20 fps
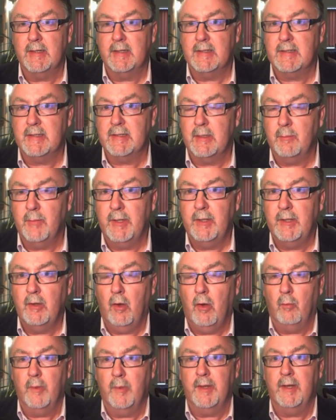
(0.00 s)
and it's simply
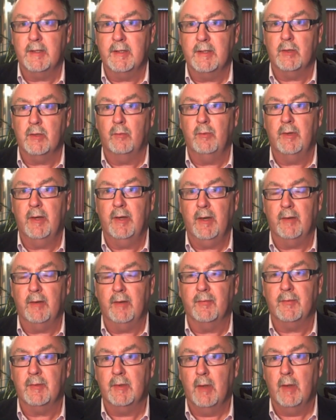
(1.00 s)
not within its own
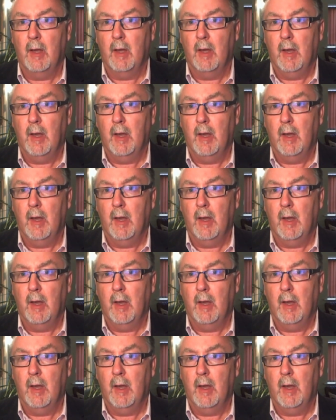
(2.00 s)
gift.